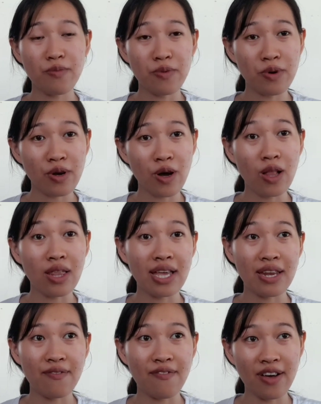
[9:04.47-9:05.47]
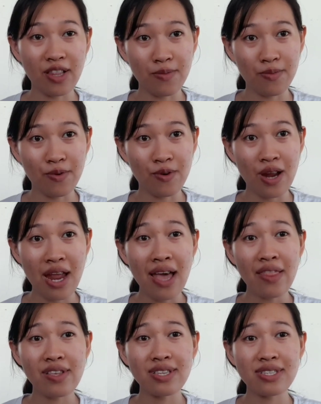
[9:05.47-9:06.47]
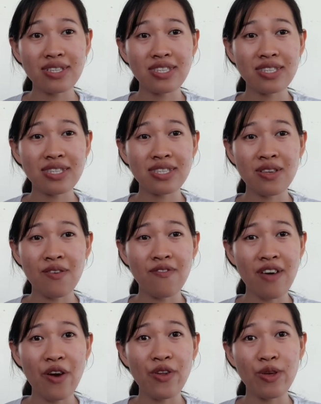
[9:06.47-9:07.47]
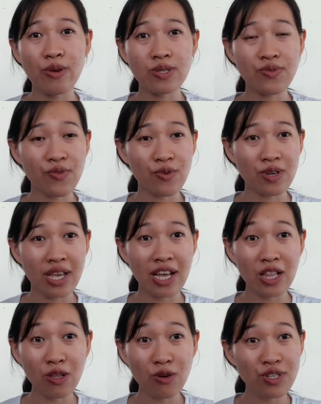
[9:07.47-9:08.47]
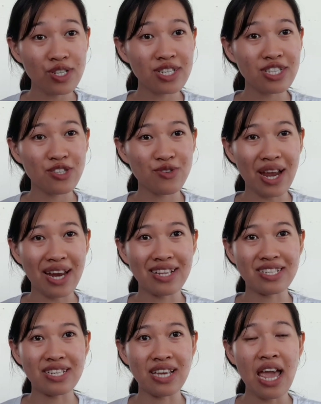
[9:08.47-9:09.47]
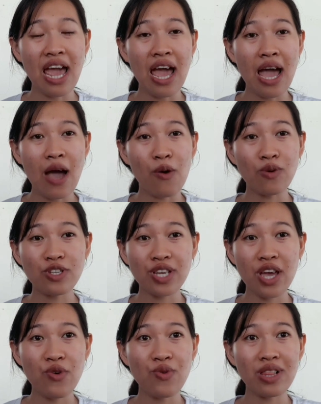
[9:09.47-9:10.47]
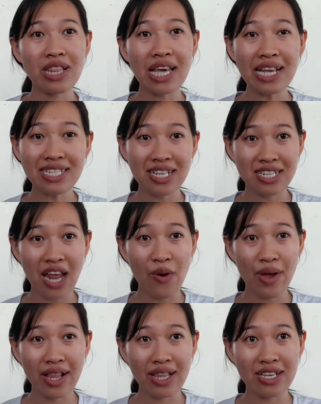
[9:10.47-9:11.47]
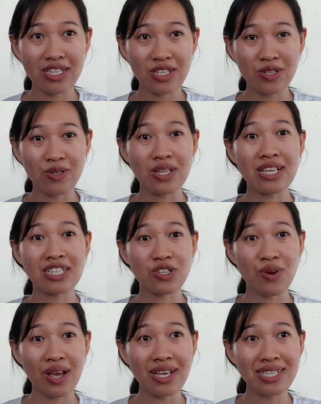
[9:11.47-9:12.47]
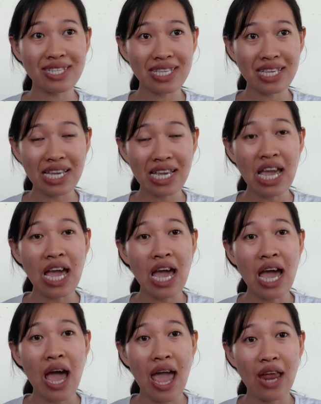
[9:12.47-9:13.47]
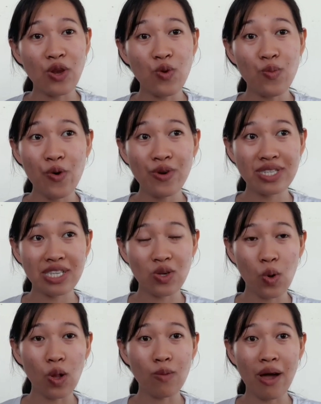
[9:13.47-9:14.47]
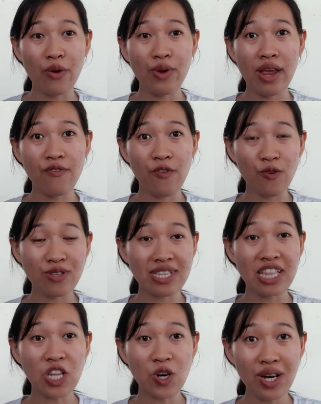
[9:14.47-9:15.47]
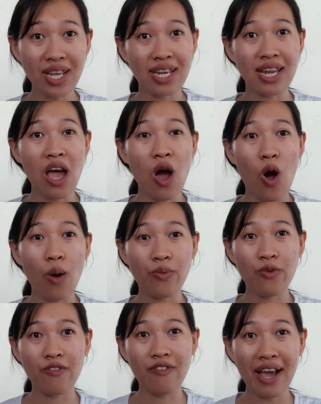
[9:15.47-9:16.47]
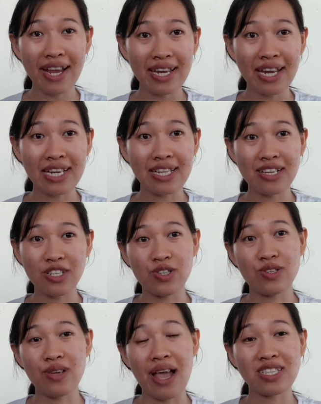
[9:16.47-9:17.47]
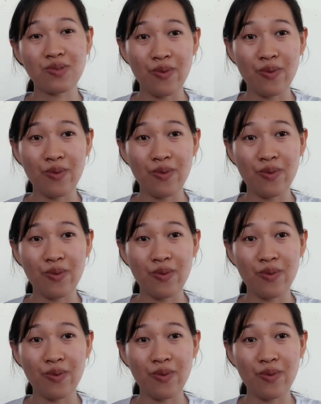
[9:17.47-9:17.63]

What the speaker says: of book online available. This is a very useful inclusion strategy which can relate directly to literacy and numeracy goal by reinforcing learning or providing additional